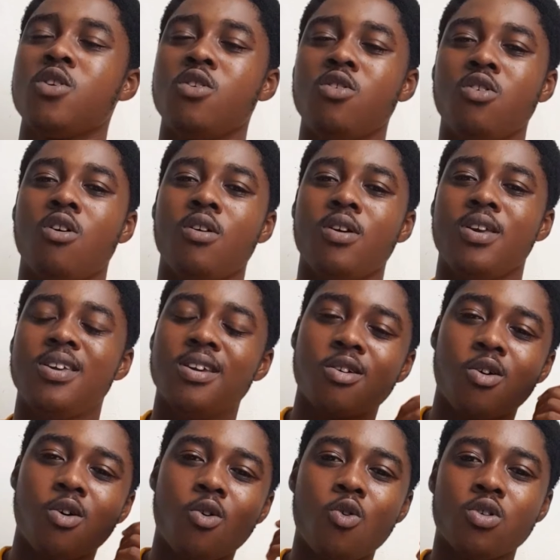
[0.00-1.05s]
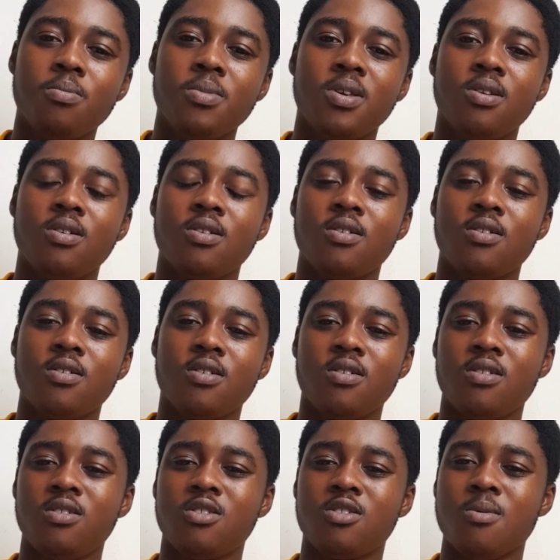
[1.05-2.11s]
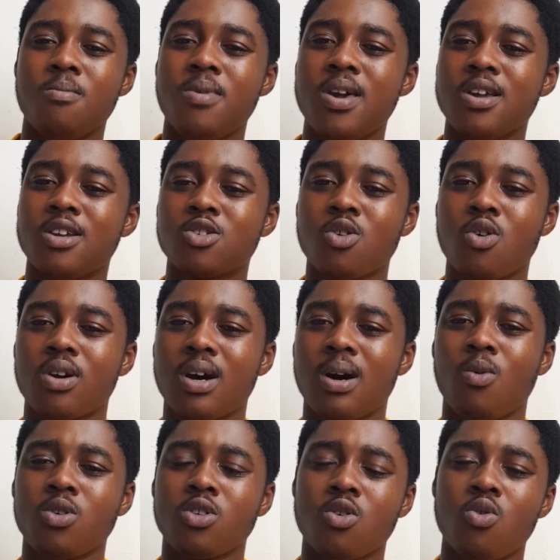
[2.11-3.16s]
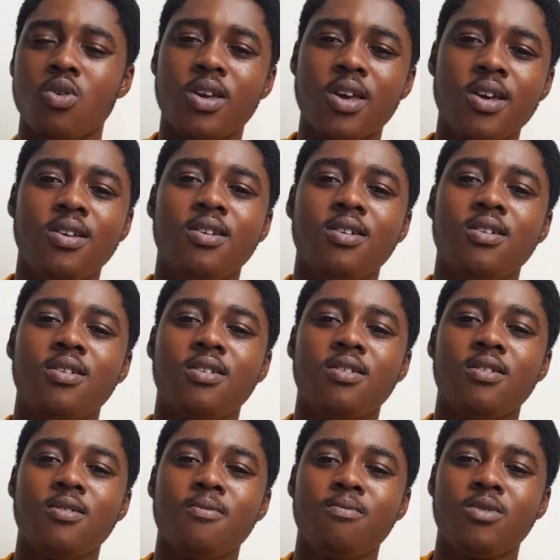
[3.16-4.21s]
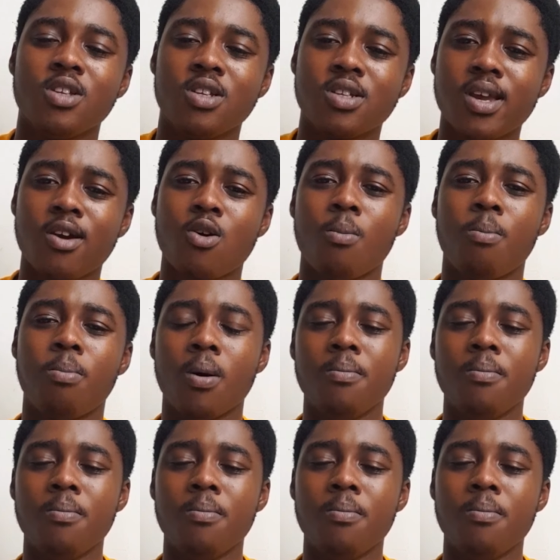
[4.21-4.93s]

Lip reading: you know, he called me to make sure that I was okay, to check up